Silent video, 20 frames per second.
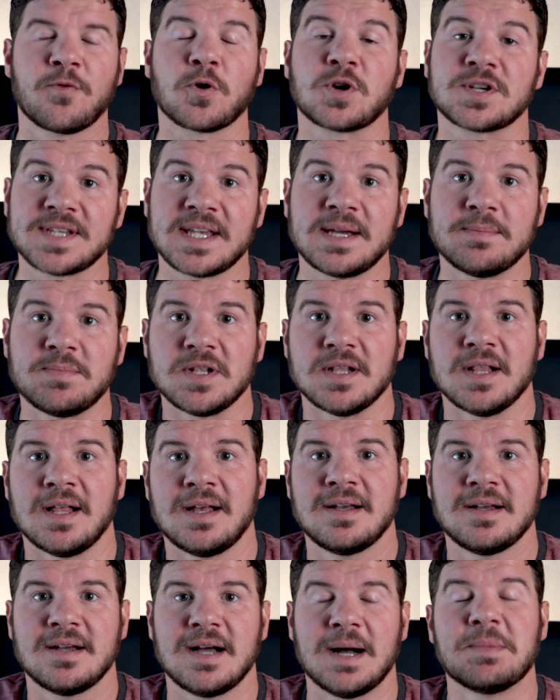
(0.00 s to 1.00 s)
For example,
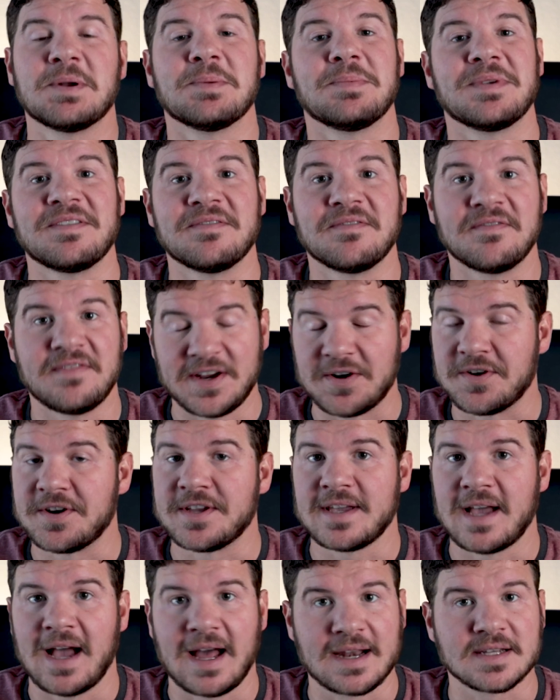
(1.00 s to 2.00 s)
I'm gonna be
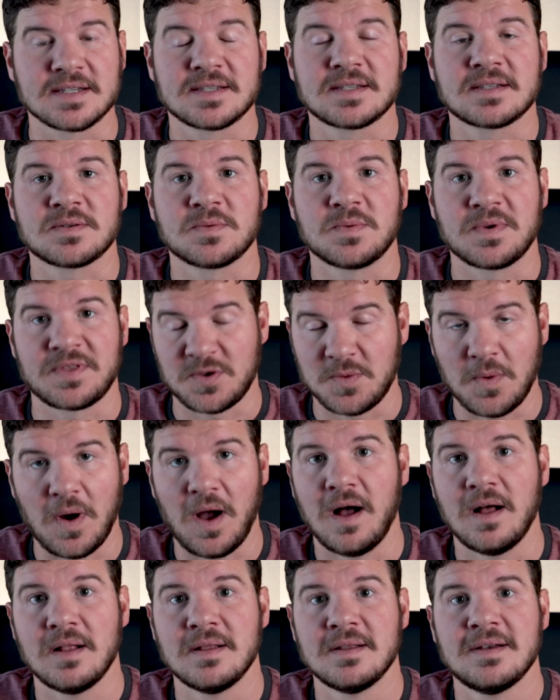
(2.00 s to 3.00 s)
very honest with you
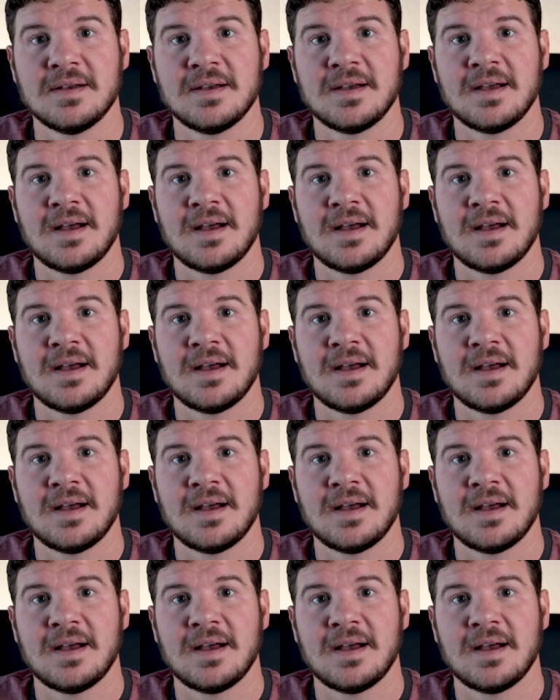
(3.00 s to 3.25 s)
all.